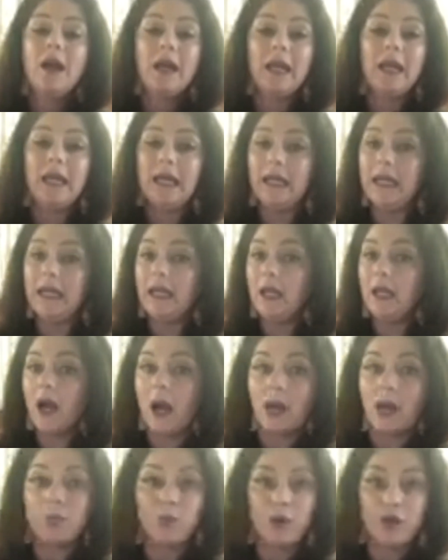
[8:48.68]
any
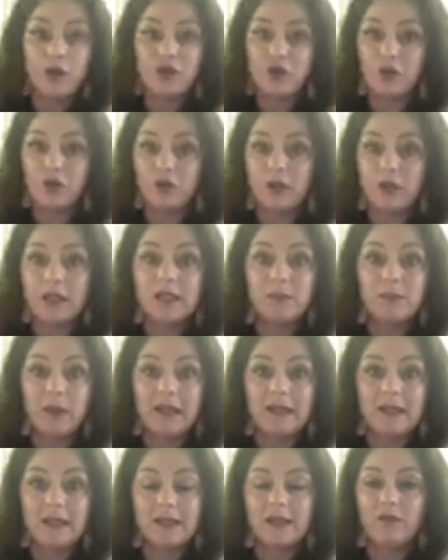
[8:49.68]
operational
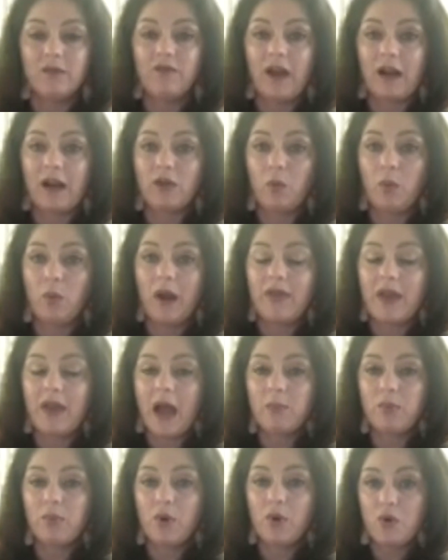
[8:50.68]
expenses. In fact, the way
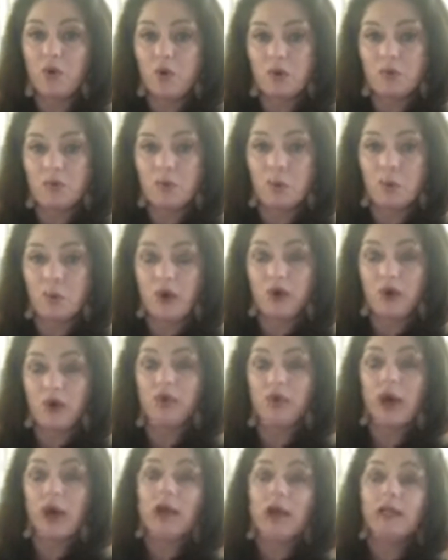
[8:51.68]
that program's
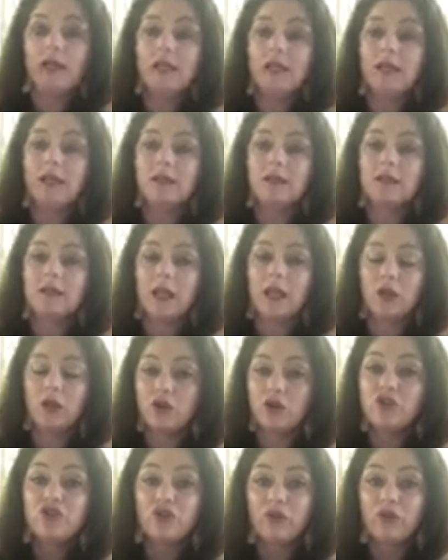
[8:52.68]
qualified is they
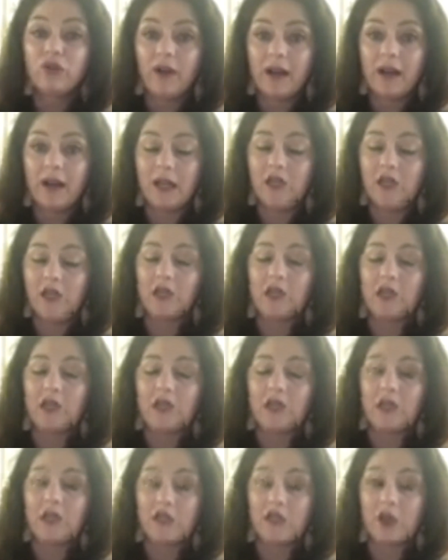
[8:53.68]
look at your financials
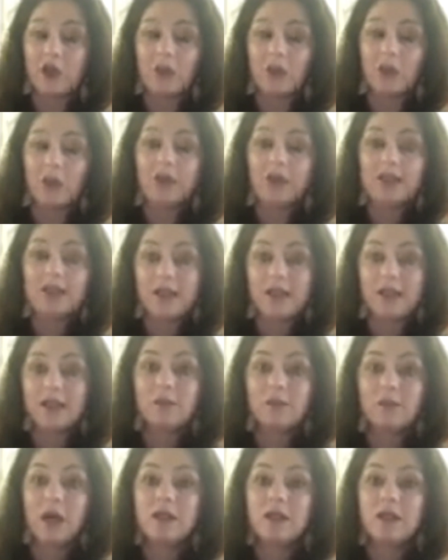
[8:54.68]
to determine what 6
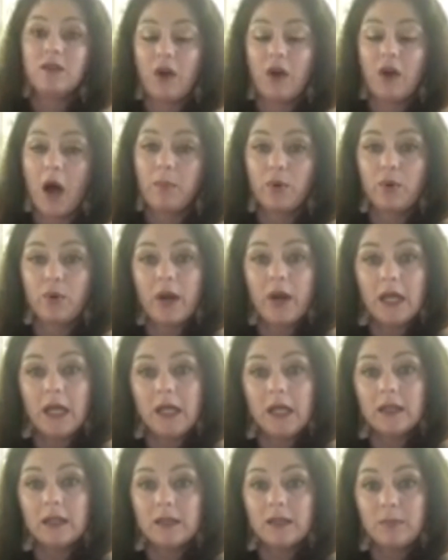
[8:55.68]
months of
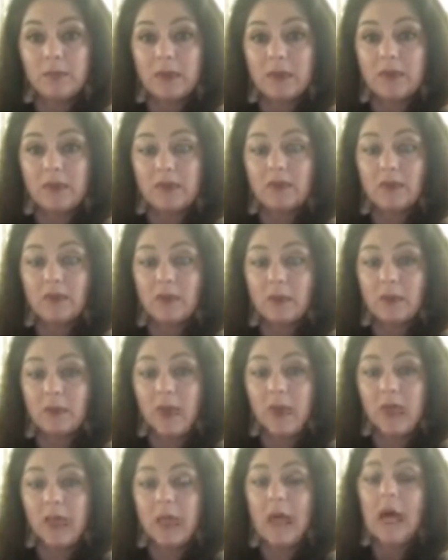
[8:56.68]
operating expenses would
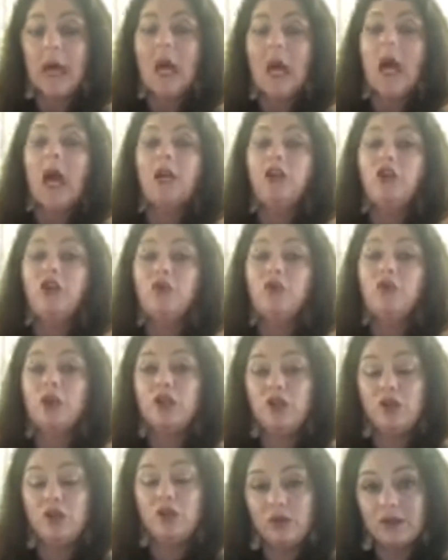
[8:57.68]
be, and you
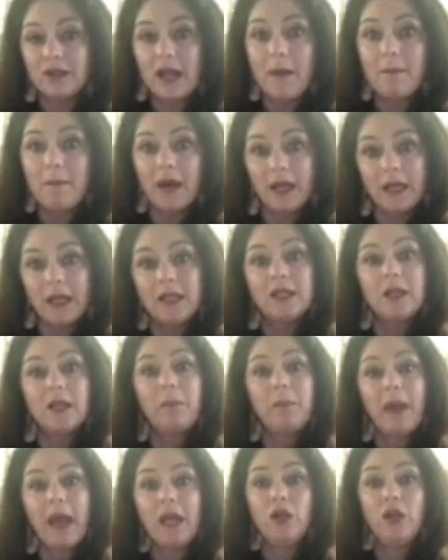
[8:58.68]
can use that money to
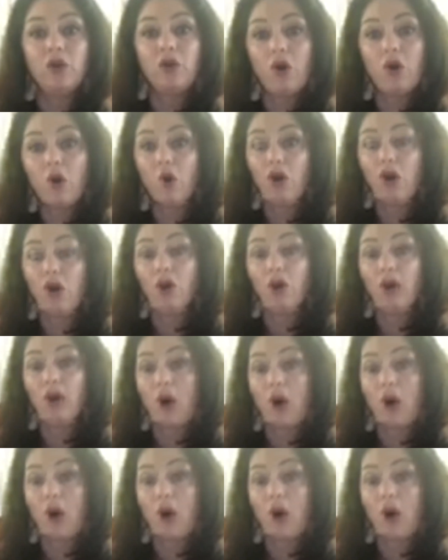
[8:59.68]
pay your ongoing